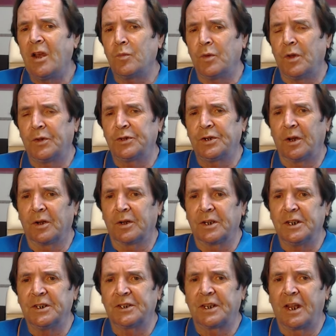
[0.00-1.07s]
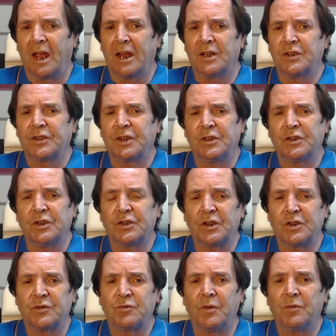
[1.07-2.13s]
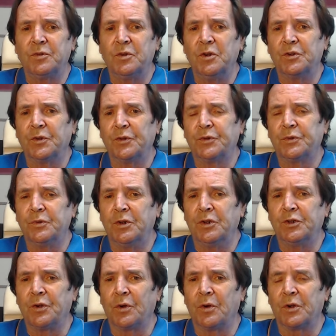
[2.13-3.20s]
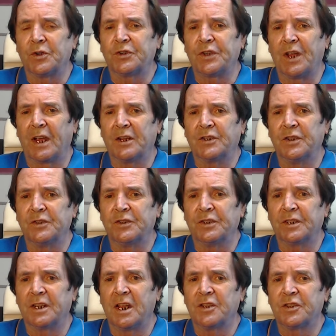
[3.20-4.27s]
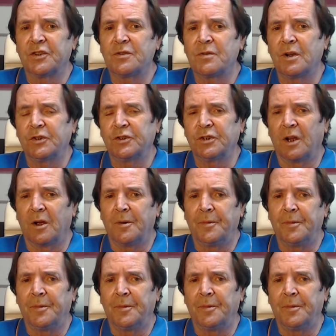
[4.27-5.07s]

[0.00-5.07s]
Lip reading: with Turkey's stance, such as its refusal to endorse sanctions against Russia.